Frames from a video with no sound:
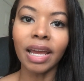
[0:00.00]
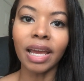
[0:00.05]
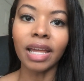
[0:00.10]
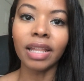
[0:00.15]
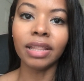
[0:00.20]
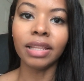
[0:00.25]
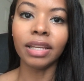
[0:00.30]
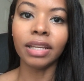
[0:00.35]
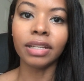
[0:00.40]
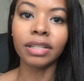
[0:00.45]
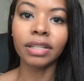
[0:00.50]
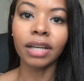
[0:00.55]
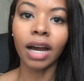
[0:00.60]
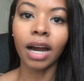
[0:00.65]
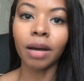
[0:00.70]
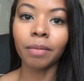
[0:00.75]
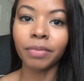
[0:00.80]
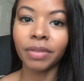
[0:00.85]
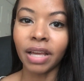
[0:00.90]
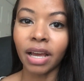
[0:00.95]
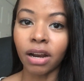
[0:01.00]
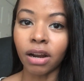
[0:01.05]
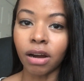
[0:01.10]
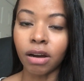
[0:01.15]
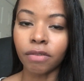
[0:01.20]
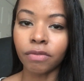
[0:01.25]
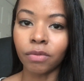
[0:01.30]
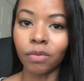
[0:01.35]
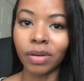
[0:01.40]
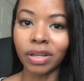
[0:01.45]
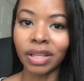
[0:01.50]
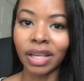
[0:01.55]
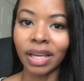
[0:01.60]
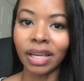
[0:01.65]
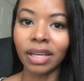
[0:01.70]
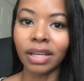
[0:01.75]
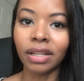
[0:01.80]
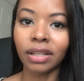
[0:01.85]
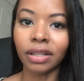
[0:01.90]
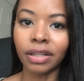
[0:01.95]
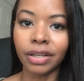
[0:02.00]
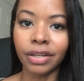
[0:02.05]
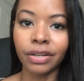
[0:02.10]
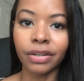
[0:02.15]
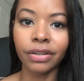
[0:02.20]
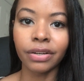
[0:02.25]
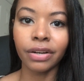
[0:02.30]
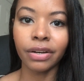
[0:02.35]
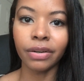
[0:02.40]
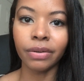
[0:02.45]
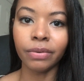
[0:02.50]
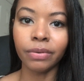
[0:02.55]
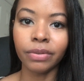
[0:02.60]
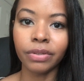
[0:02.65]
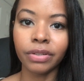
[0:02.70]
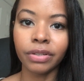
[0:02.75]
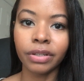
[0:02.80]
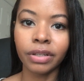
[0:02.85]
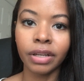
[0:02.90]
and then top that off with a clear coat.